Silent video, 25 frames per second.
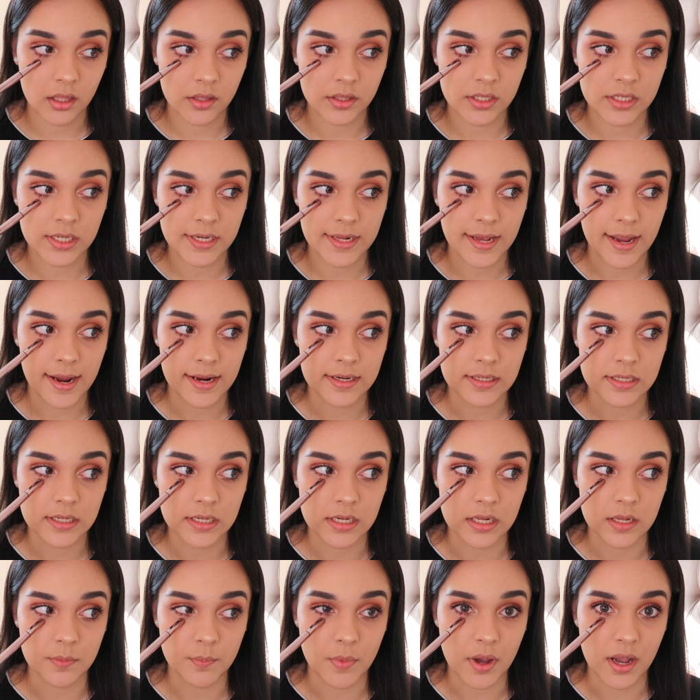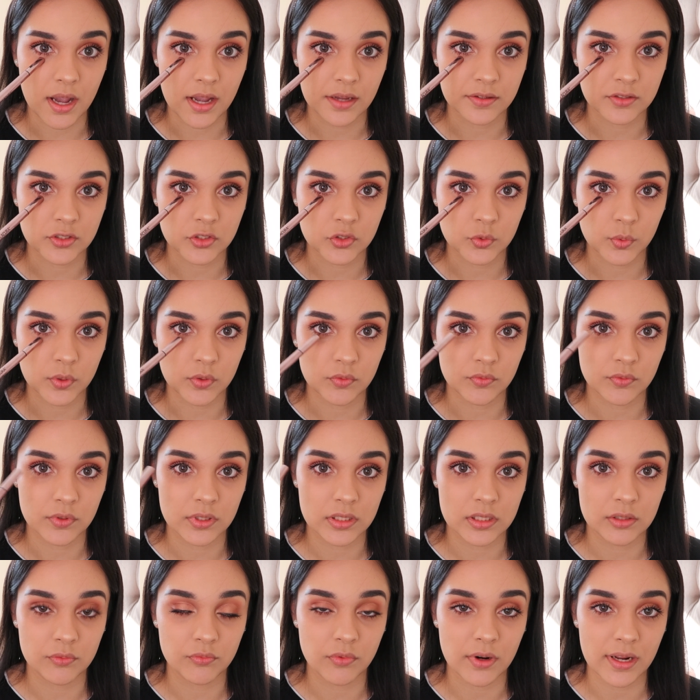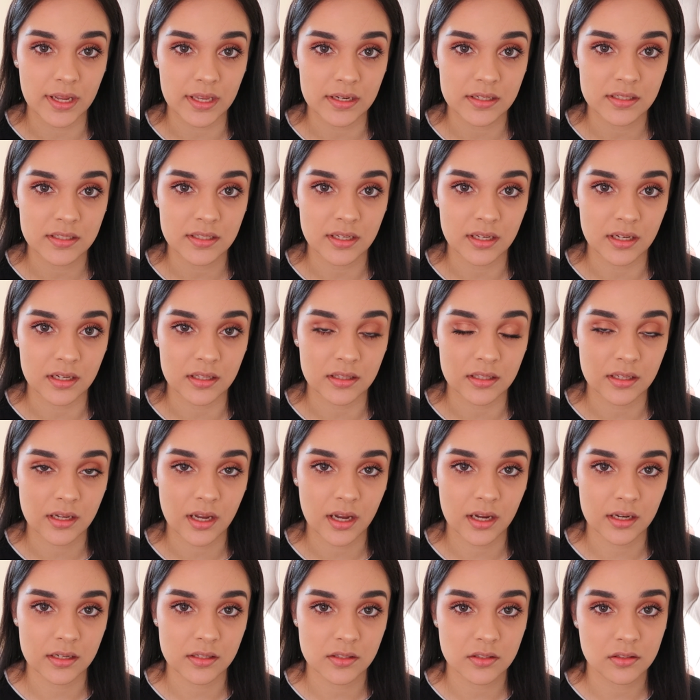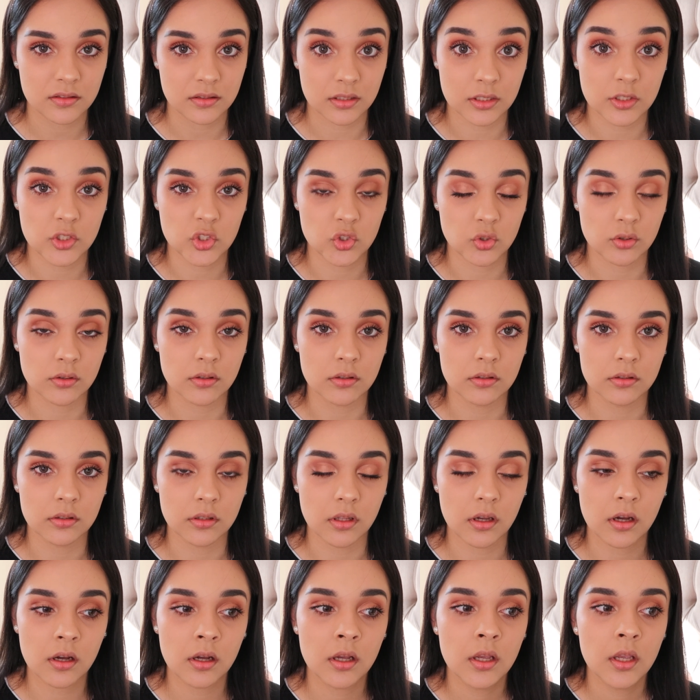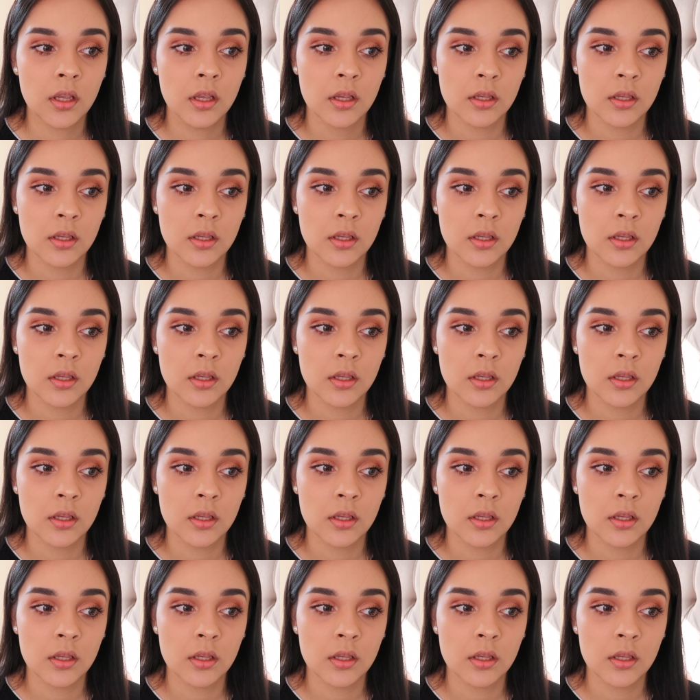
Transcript: the day I did it my eyes just went really red and they stung a lot.